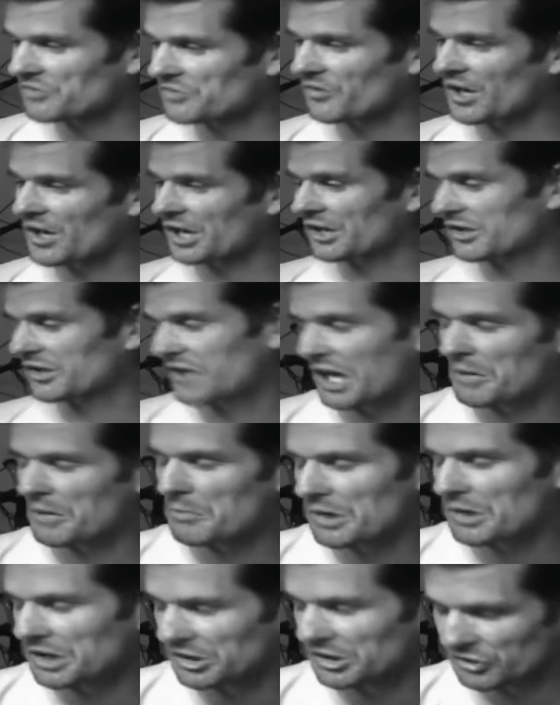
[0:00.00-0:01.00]
fucking
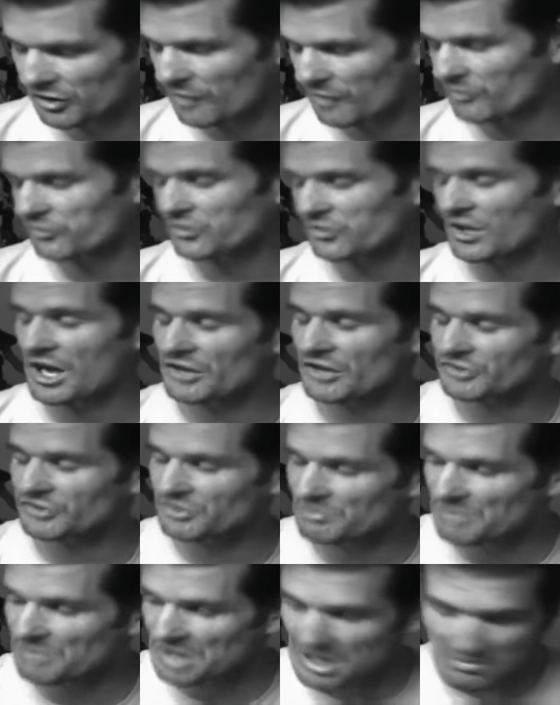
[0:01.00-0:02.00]
10 million times
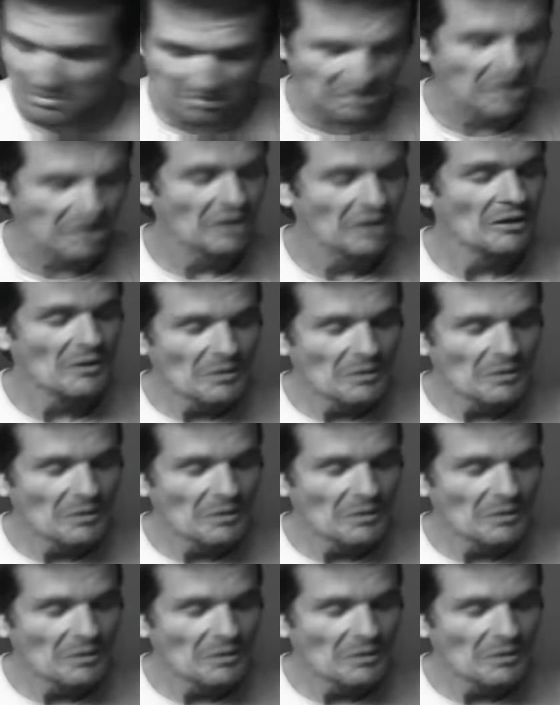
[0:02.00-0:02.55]
faster than me, but